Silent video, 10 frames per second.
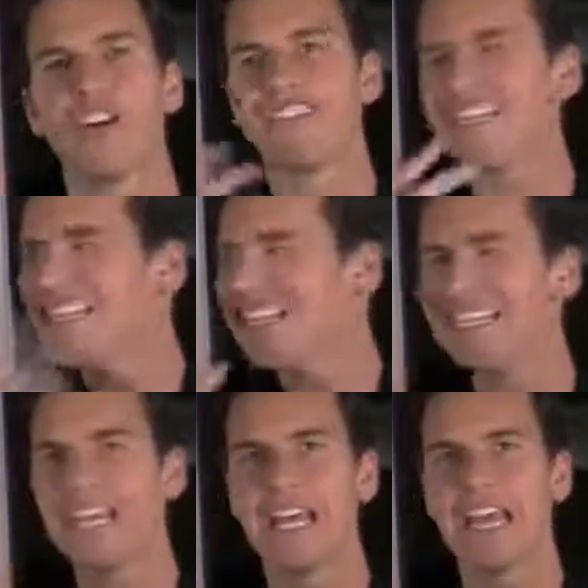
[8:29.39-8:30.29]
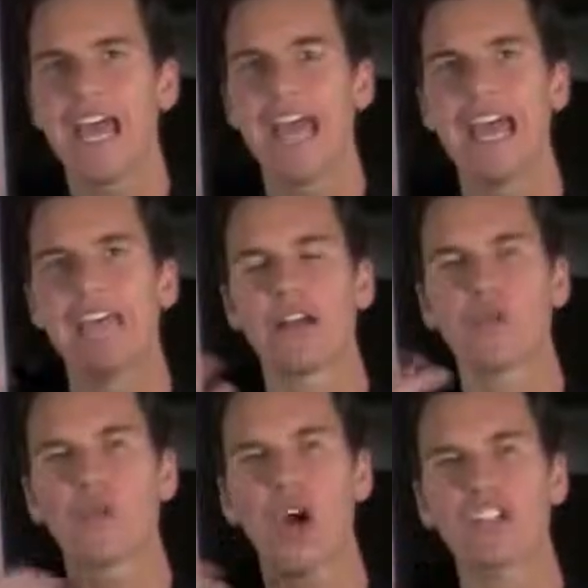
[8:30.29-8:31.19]
of heat and that
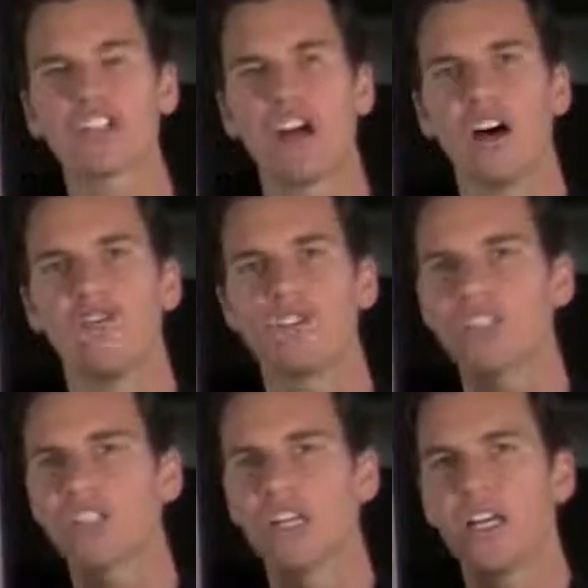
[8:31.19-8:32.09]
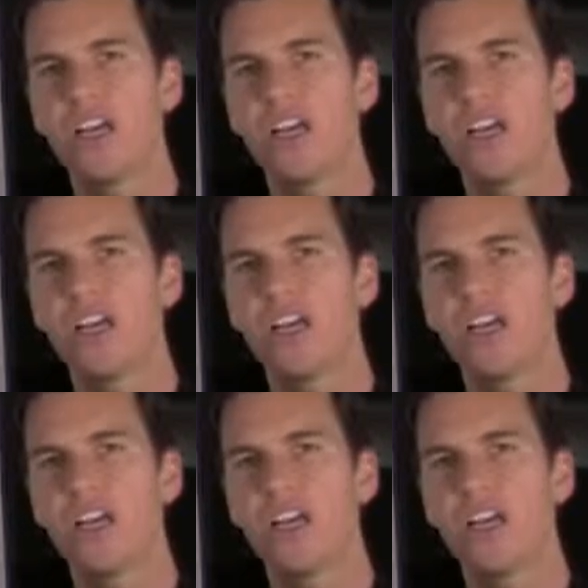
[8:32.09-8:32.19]
rush of just